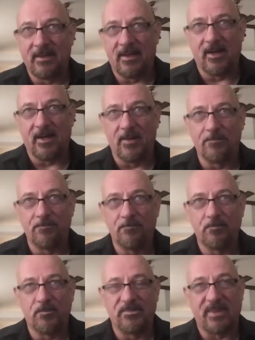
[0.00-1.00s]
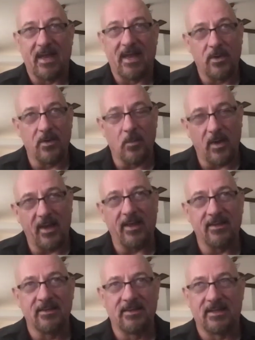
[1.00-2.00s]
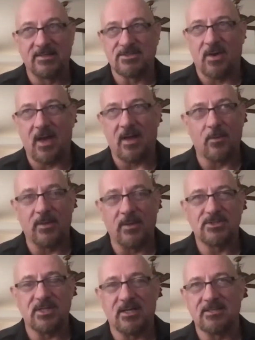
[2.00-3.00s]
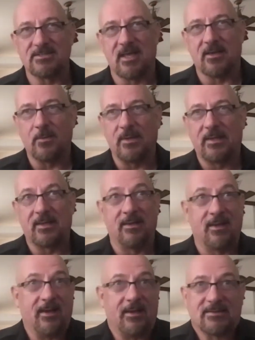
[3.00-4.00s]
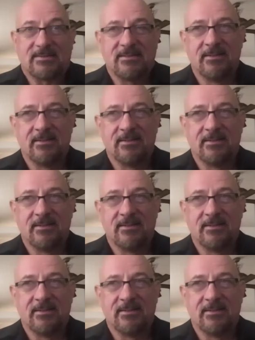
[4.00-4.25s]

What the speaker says: That went away. And so how do we adjust? How do we connect?